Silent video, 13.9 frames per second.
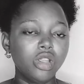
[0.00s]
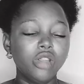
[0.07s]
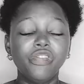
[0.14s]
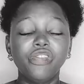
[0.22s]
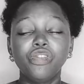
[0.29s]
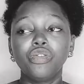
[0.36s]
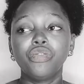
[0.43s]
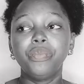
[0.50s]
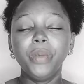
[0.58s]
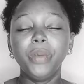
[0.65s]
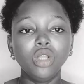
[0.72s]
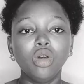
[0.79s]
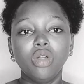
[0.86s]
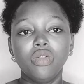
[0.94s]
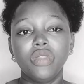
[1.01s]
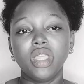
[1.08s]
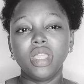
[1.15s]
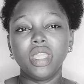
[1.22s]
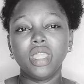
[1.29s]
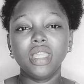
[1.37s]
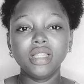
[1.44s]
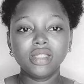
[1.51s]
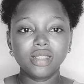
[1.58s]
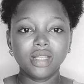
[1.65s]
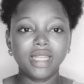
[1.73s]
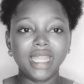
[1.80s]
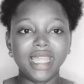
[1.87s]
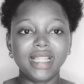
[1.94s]
if you've been on the
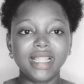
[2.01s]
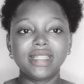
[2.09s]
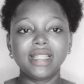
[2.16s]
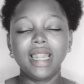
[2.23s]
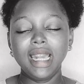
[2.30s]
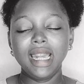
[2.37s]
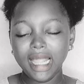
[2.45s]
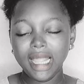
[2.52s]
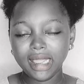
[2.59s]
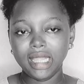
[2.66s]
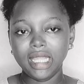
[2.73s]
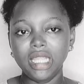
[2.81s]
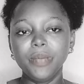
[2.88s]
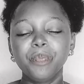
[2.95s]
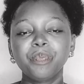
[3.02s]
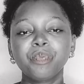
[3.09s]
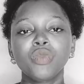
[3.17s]
internet lately,